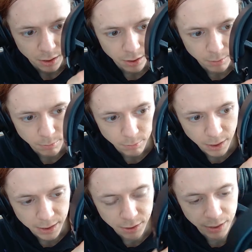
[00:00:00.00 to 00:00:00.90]

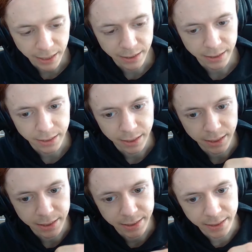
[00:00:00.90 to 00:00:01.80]
and you can
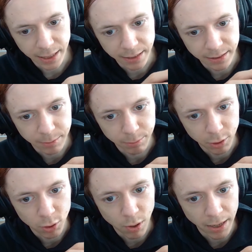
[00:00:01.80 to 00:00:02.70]
extend them
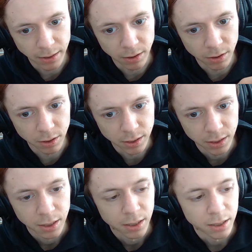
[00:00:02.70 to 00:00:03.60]
quite a lot.
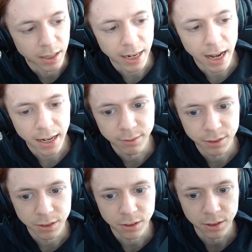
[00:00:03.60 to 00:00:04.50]
Like I have
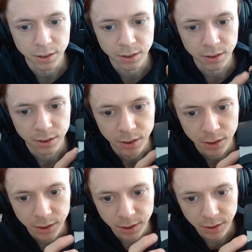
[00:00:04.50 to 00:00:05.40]
it on
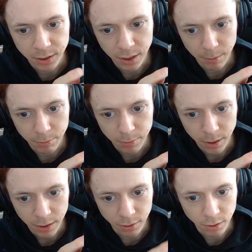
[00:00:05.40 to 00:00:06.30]
step,
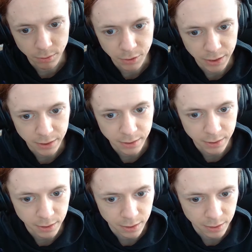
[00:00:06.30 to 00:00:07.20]
I don't know if you can
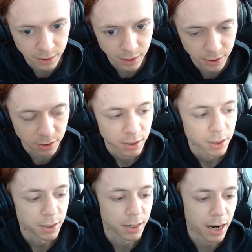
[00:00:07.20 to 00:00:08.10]
see it there,
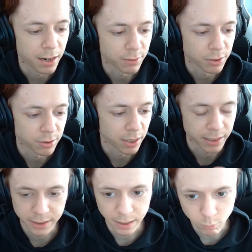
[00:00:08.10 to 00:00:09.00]
but I have it on
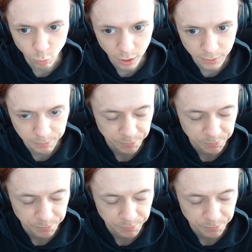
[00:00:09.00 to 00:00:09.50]
like step 1,